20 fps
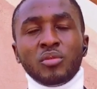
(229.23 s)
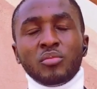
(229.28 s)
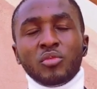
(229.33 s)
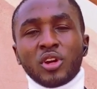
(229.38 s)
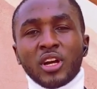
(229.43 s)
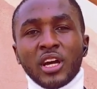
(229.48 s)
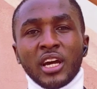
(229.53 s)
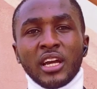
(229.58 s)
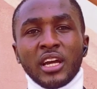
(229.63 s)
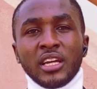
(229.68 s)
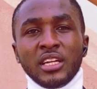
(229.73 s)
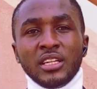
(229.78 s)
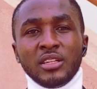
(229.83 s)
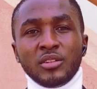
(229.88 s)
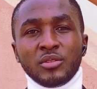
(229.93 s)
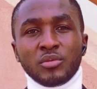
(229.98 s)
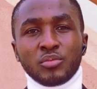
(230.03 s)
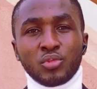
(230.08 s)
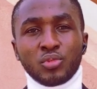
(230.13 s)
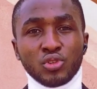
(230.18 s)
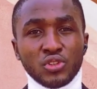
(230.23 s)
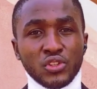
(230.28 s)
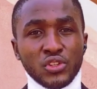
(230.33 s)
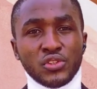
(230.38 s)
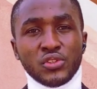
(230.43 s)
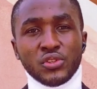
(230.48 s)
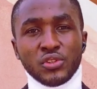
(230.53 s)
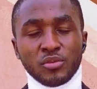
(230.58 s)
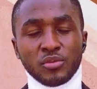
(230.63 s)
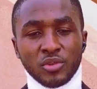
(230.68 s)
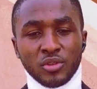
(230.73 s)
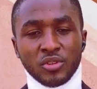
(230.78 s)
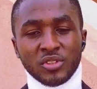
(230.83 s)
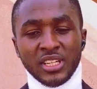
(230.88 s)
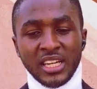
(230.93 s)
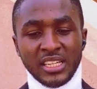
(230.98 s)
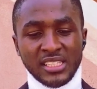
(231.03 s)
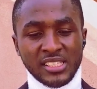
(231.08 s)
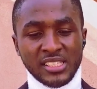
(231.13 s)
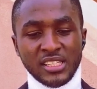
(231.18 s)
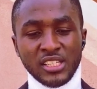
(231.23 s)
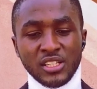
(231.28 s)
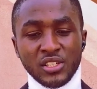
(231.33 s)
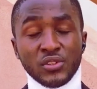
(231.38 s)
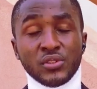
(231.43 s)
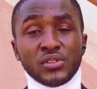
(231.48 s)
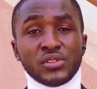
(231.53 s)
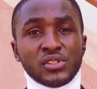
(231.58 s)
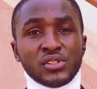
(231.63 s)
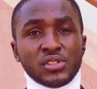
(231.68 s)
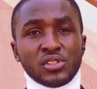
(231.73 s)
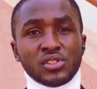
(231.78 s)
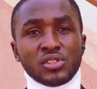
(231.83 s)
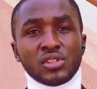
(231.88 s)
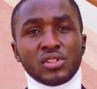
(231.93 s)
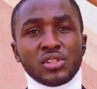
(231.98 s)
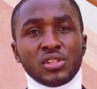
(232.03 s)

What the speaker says: But I put it to you because I see those